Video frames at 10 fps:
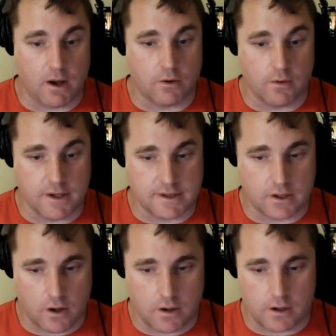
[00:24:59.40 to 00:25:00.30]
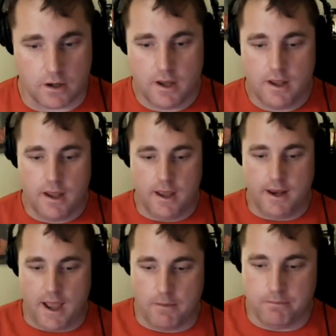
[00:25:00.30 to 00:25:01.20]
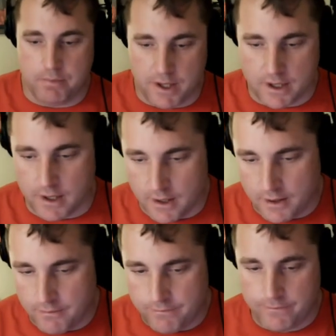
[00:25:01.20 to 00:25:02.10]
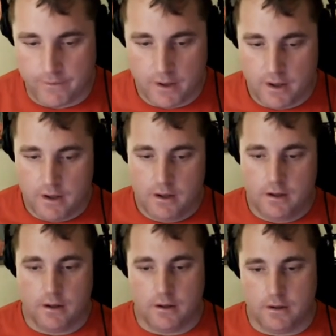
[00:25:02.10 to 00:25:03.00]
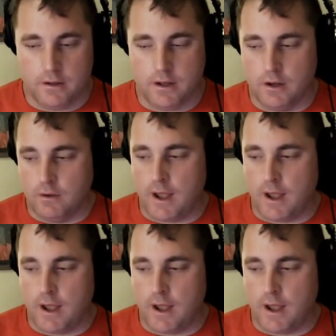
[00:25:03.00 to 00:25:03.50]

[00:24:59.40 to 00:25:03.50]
Grayson Carter and how big of, you know,